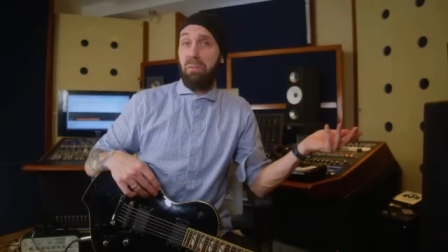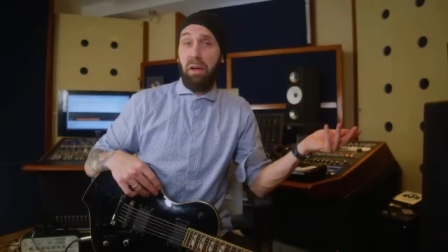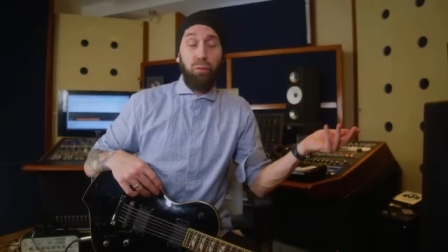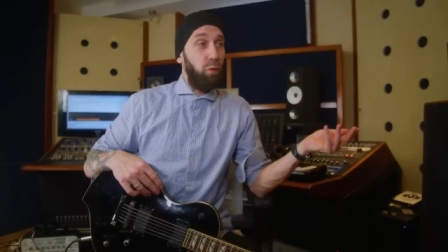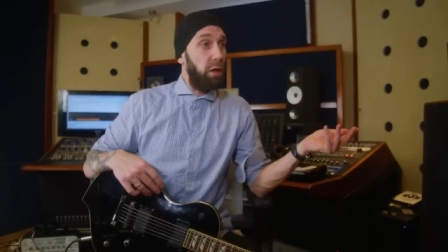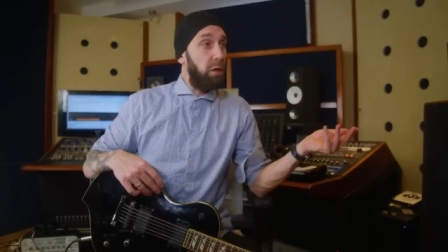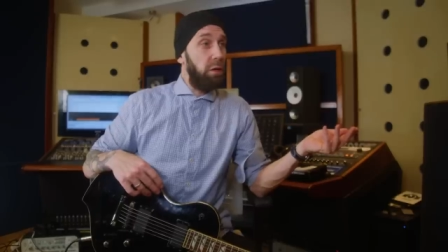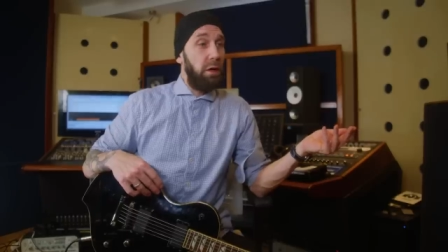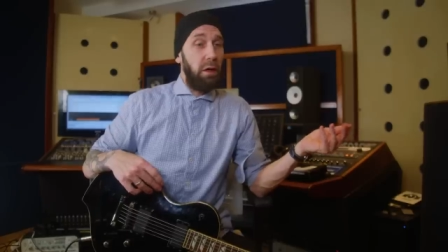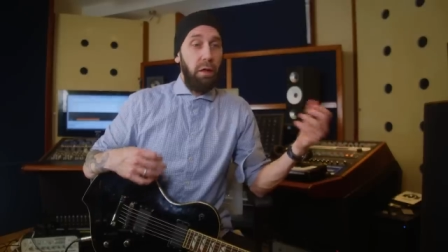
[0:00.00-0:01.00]
as well.
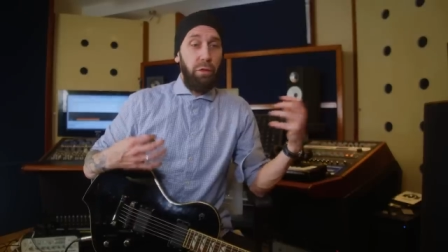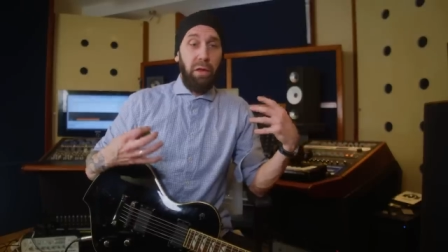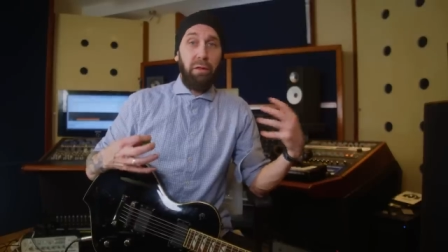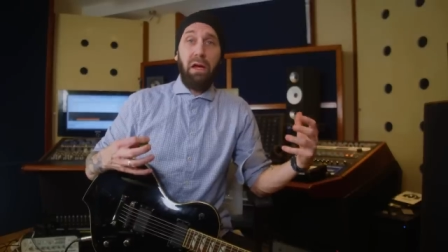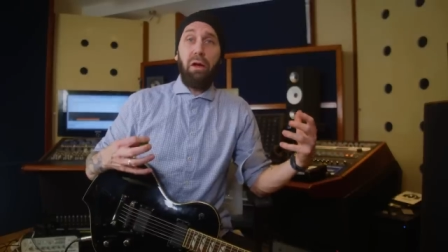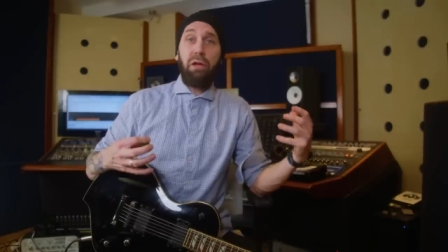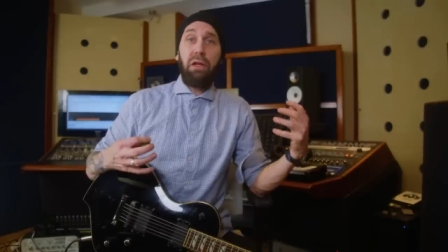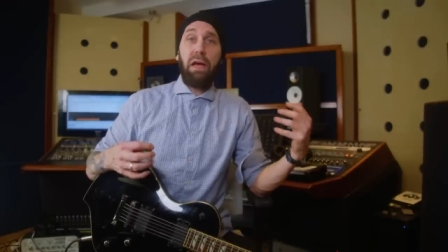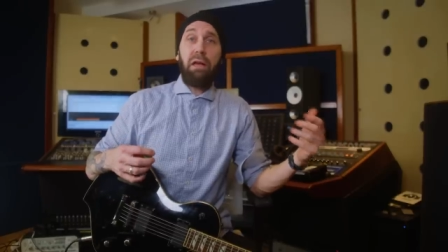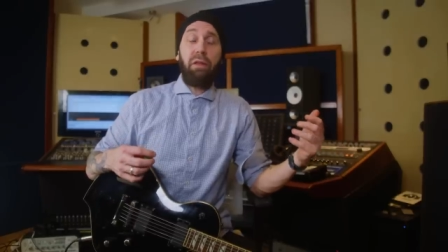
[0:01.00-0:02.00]
Thick sounding,
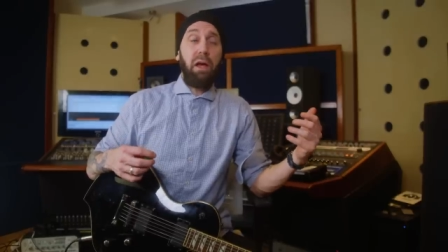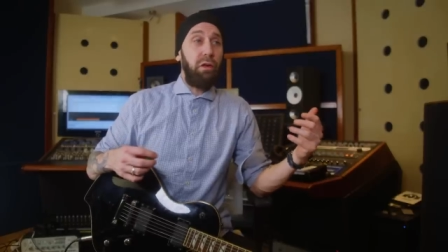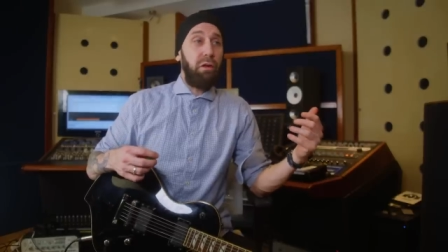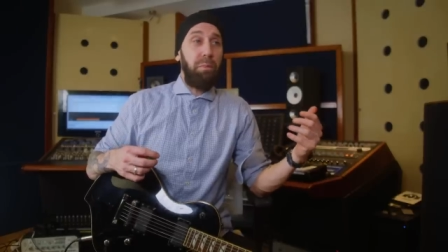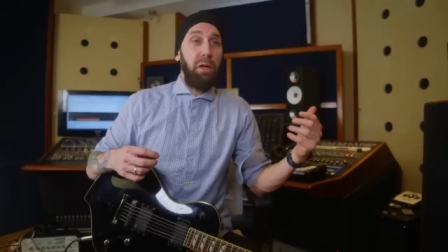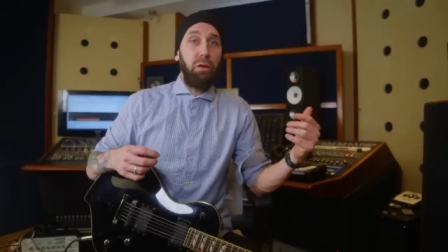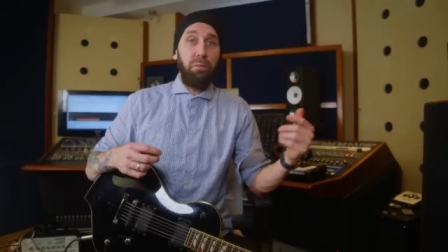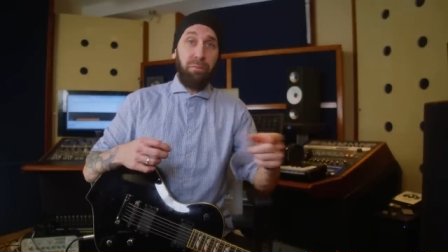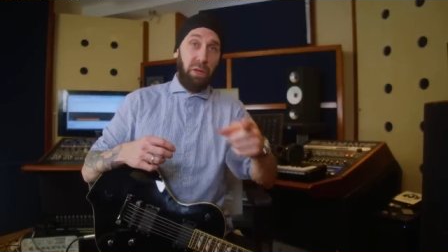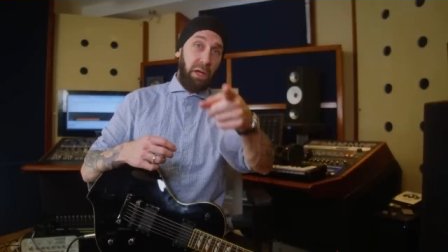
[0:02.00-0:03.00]
nice sounding speaker.
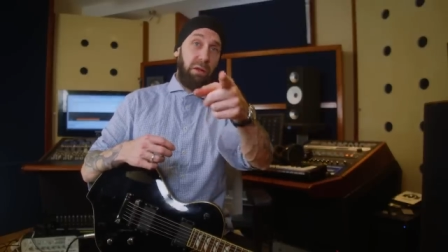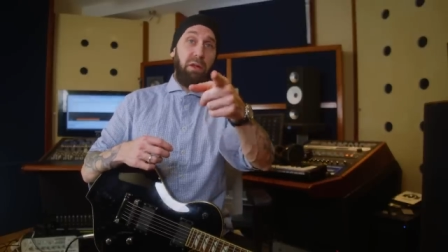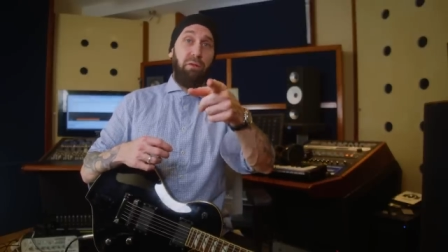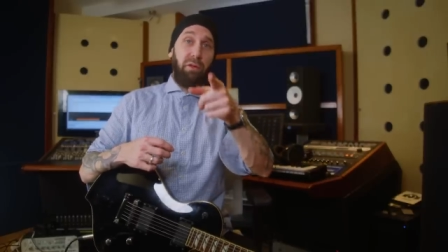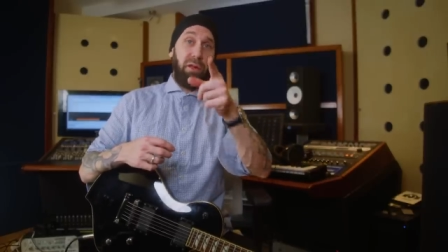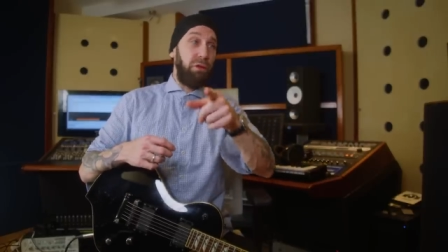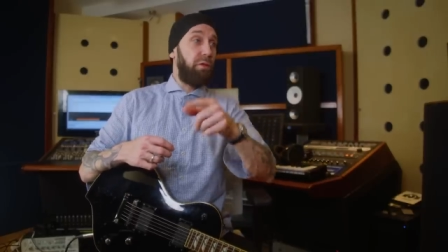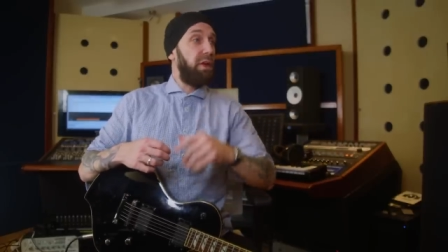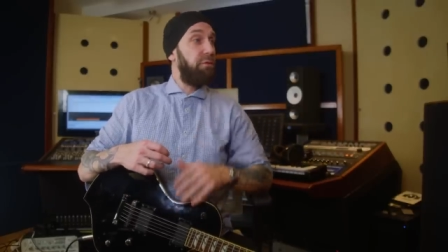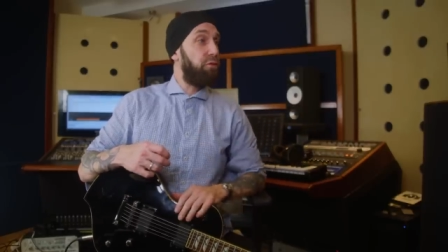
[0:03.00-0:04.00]
Get a D V
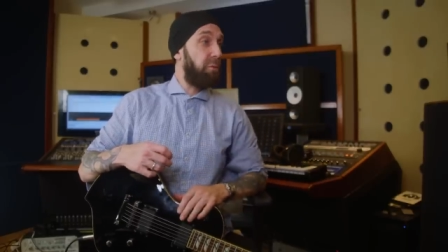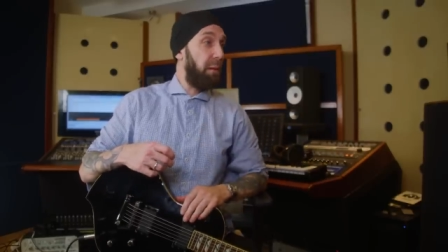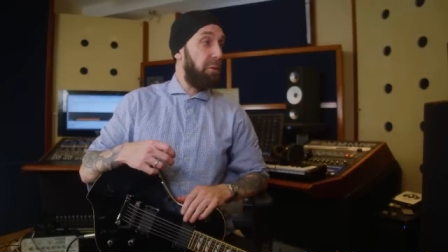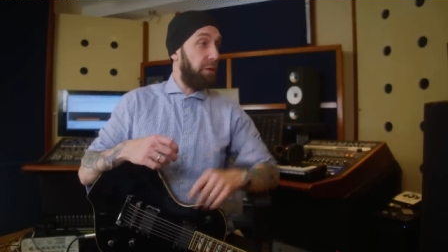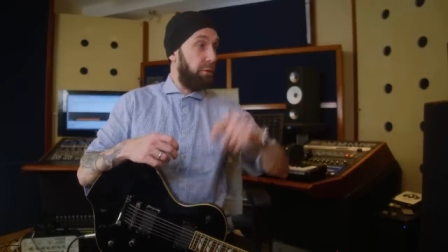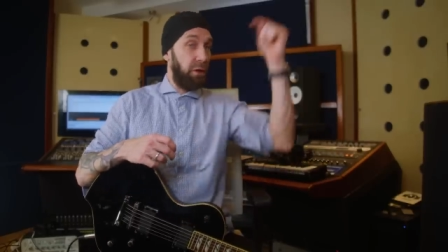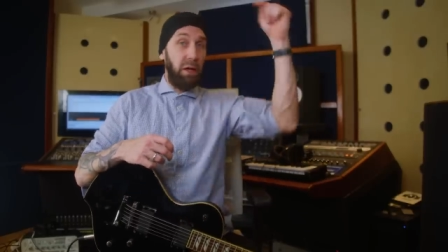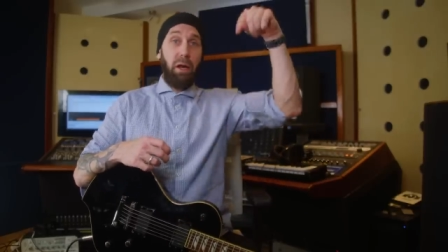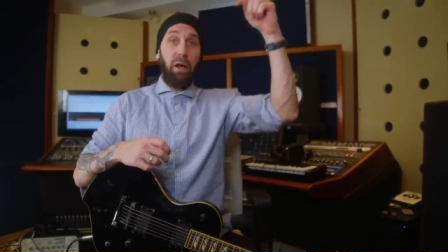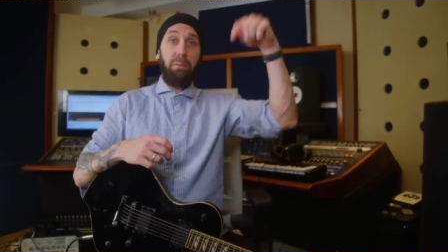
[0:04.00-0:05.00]
seventy-seven from Eminence,
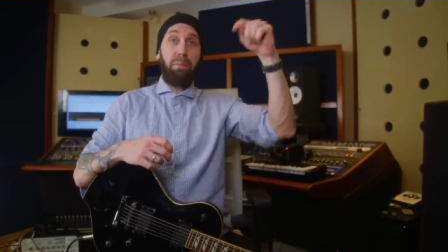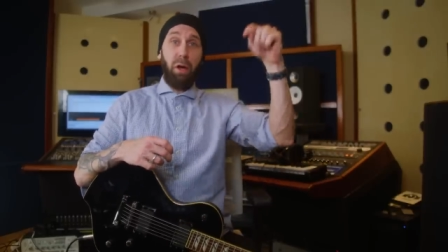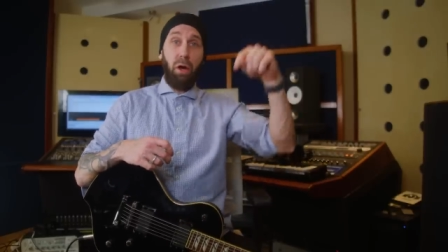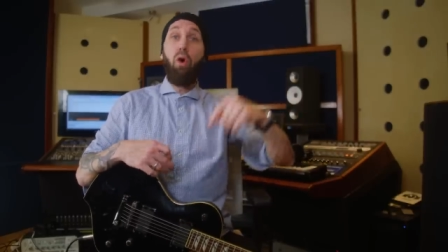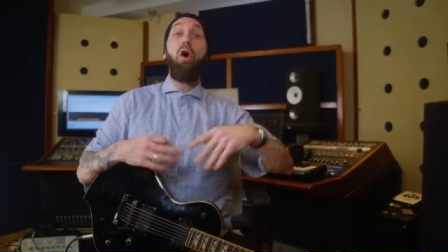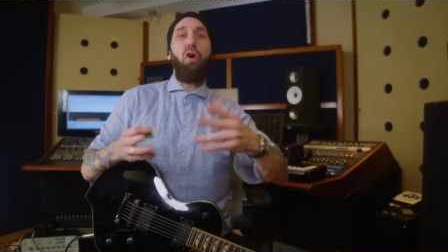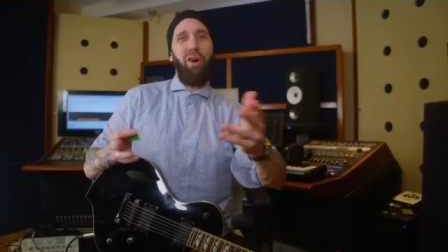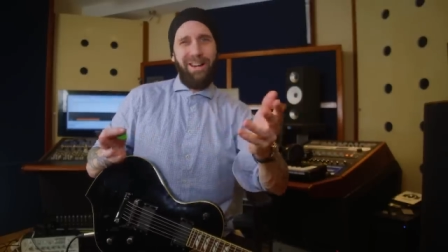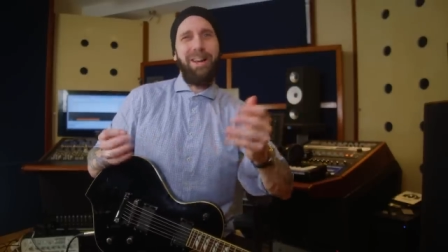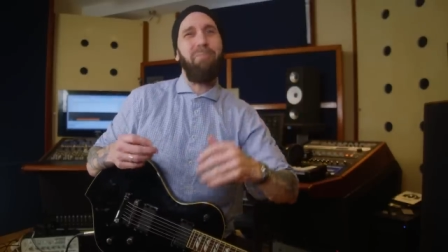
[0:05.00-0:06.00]
link below,
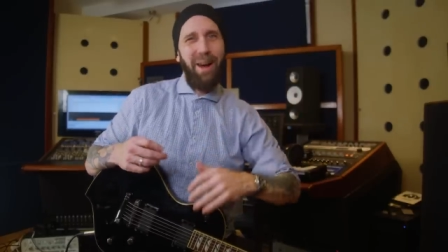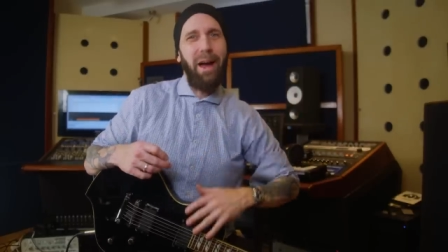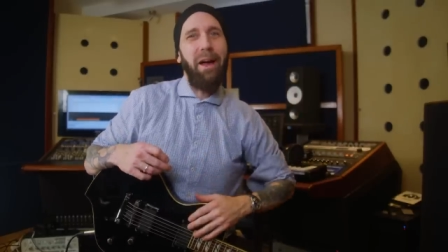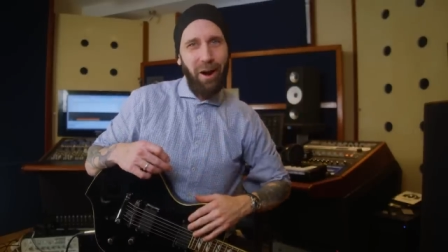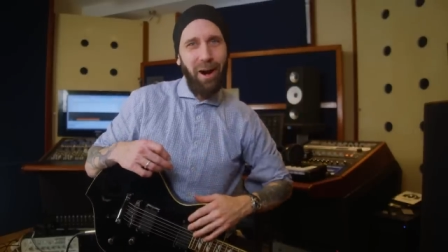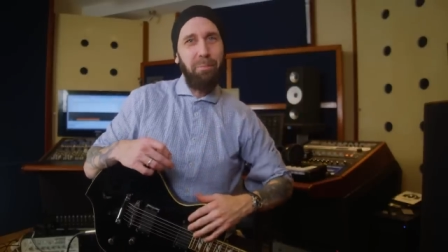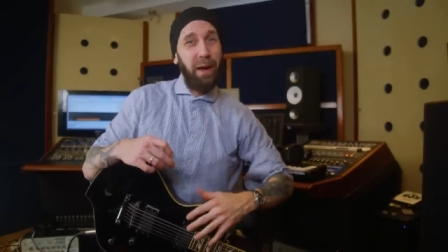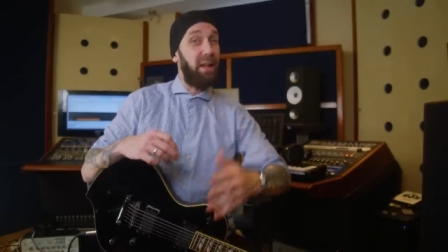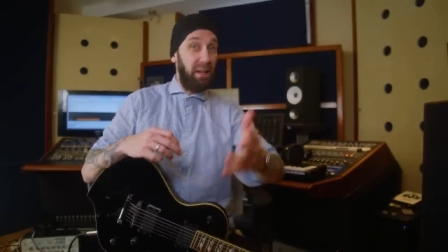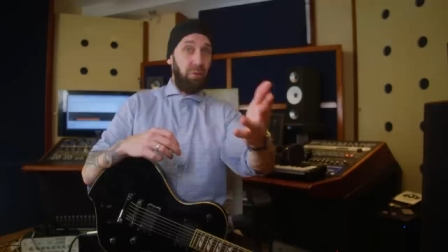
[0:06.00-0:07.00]
or get my I R
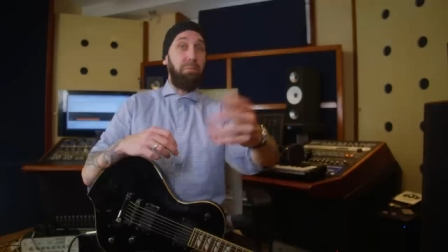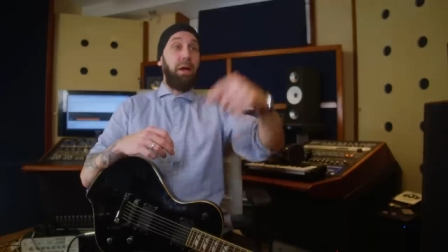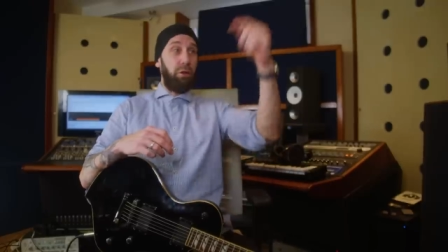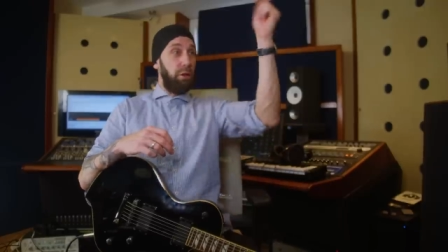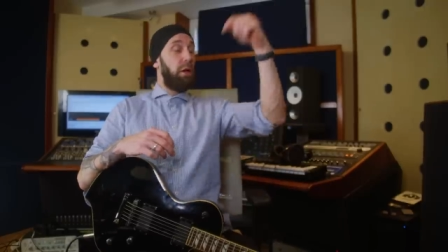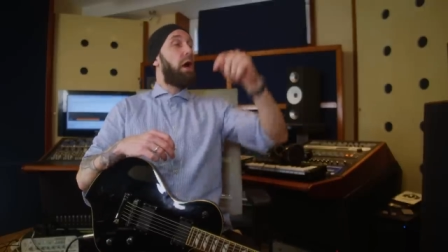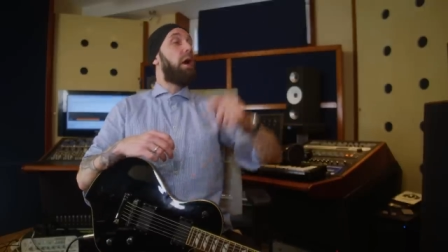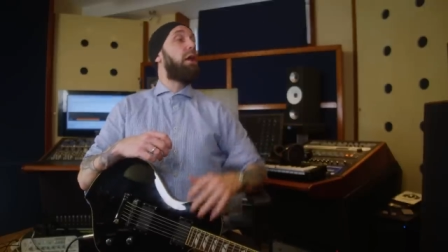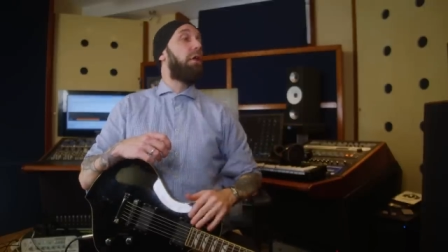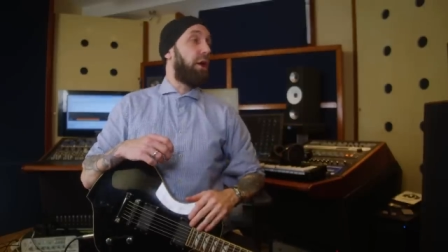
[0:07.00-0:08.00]
pack, even better,
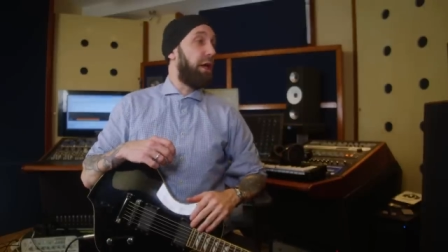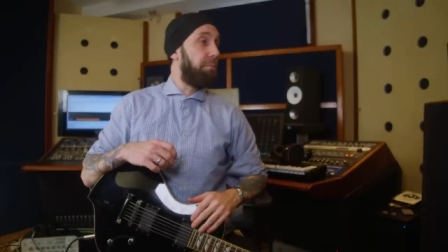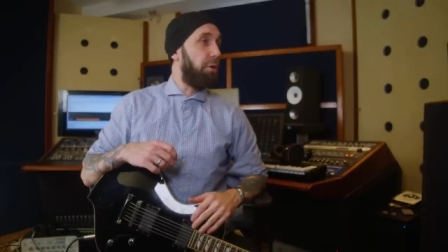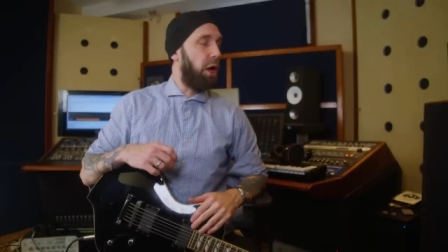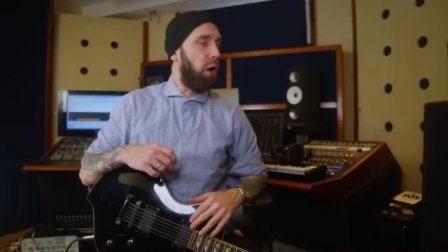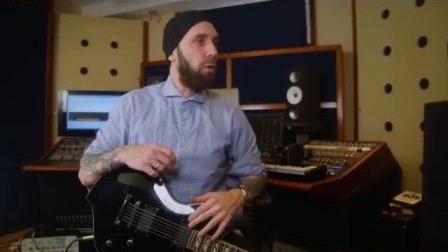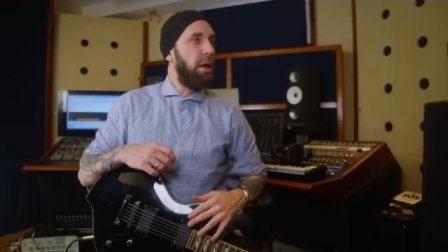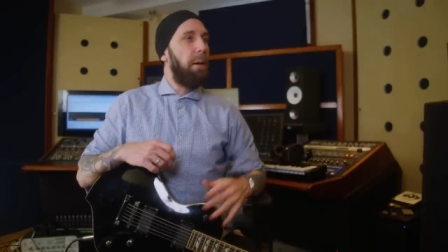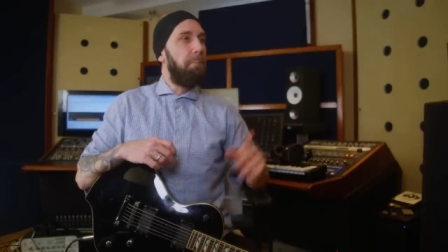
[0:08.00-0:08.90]
another link below.